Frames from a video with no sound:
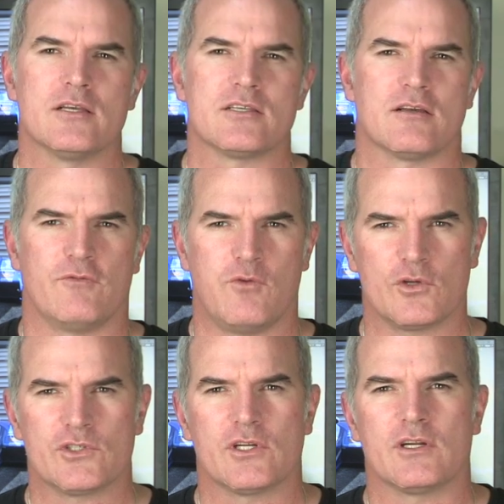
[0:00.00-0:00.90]
is
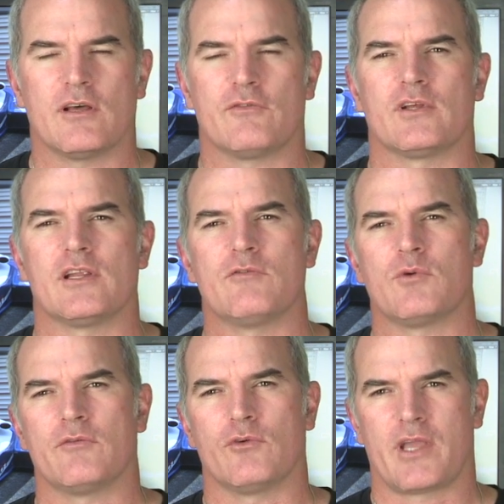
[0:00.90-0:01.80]
unfortunate enough to leave
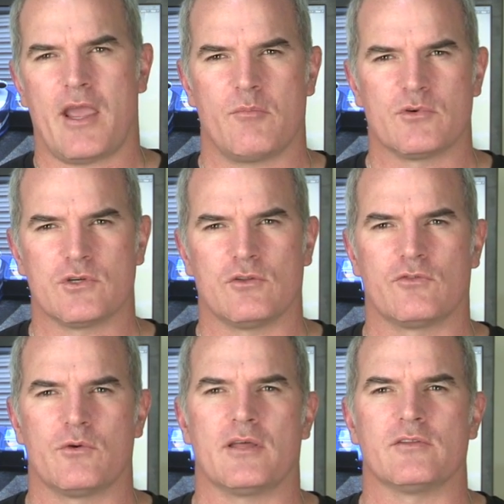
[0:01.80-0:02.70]
one of your cameras on
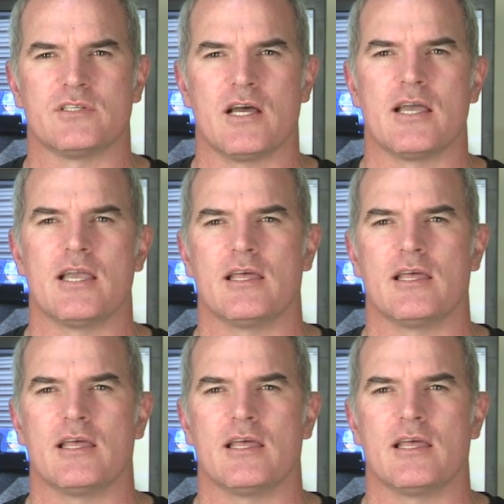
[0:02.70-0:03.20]
throughout the day